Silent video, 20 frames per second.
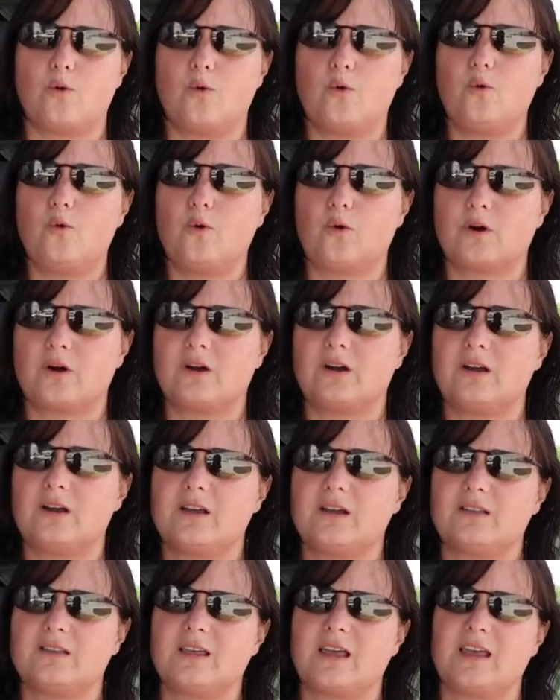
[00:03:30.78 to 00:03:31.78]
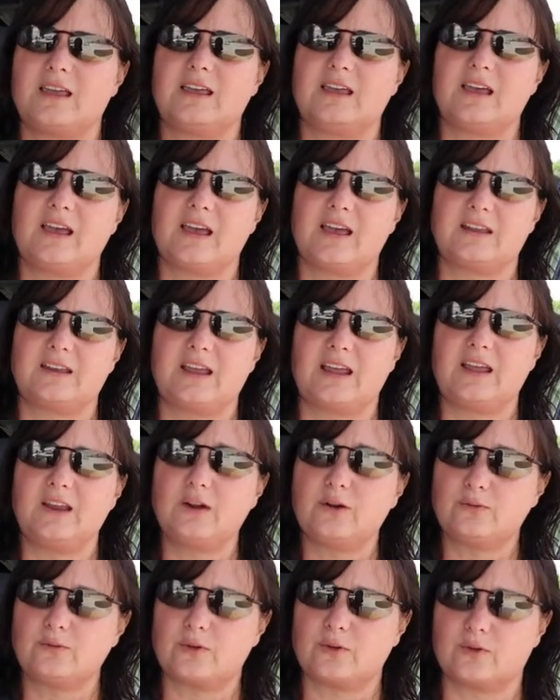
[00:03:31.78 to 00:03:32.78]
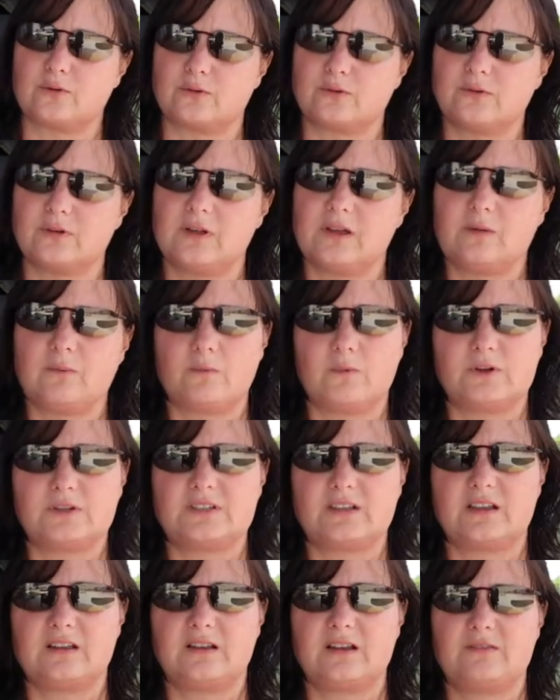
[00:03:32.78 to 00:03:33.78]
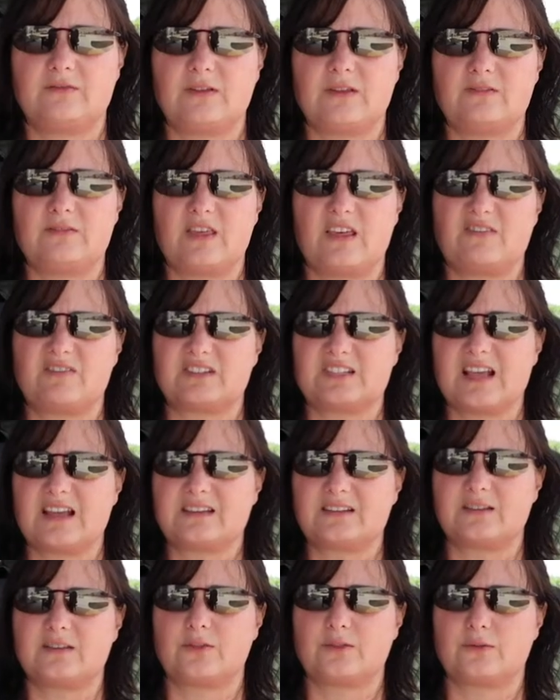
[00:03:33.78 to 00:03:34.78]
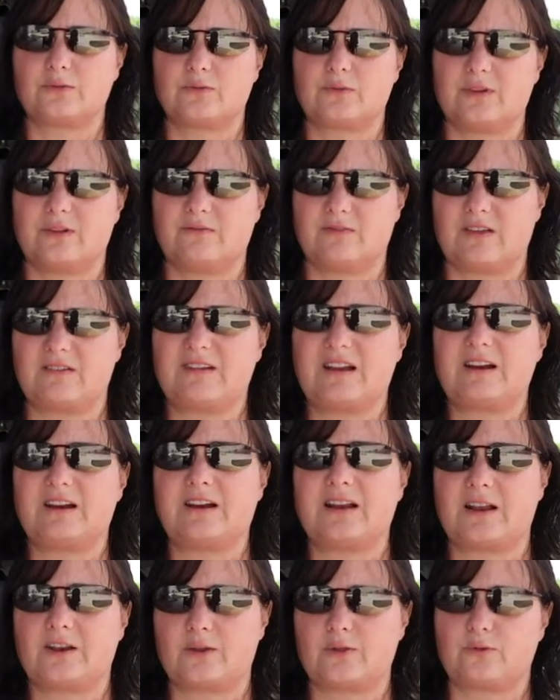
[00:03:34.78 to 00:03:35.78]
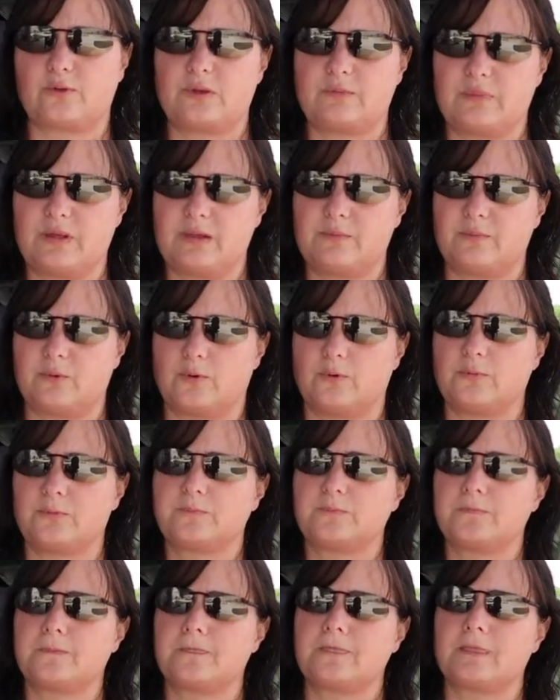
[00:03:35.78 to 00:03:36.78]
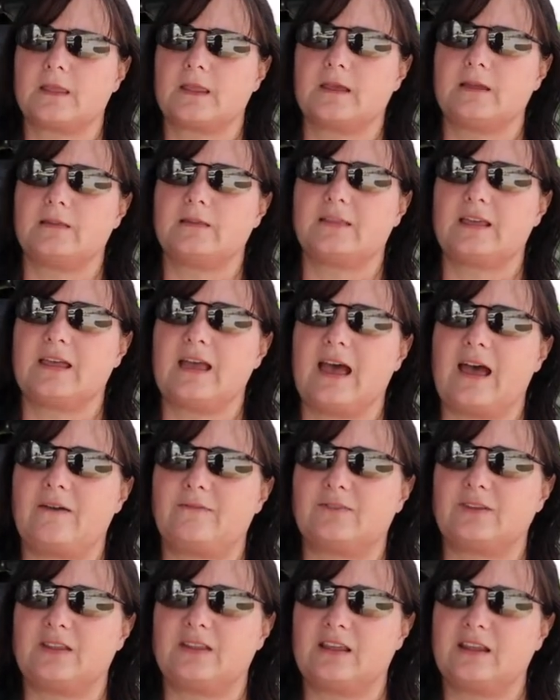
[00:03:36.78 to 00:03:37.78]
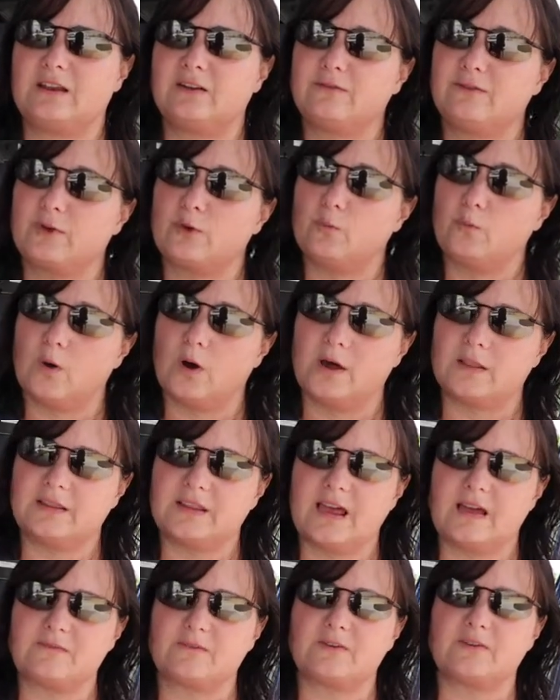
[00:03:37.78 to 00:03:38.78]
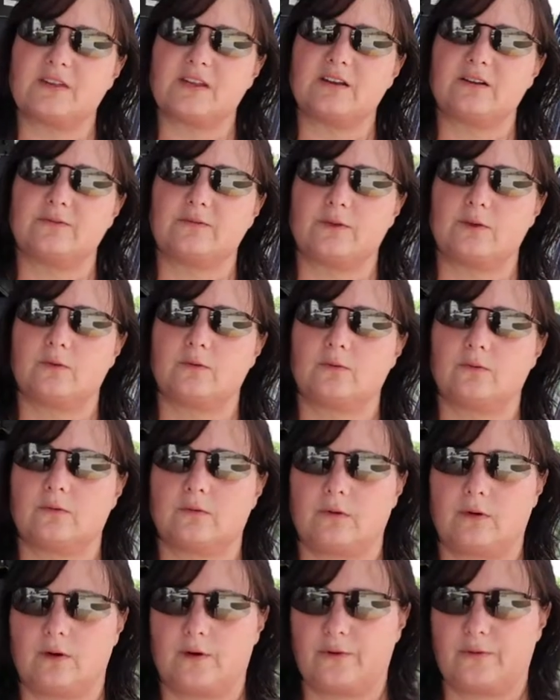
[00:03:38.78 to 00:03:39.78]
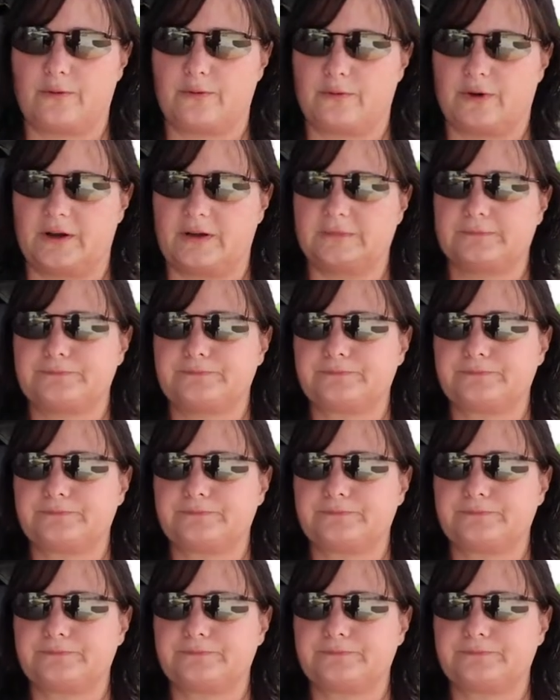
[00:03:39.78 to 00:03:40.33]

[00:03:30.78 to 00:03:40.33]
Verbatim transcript: or they can interview. If they've selected, if they narrowed it down to three people, they have to, interview one, they have to interview all three.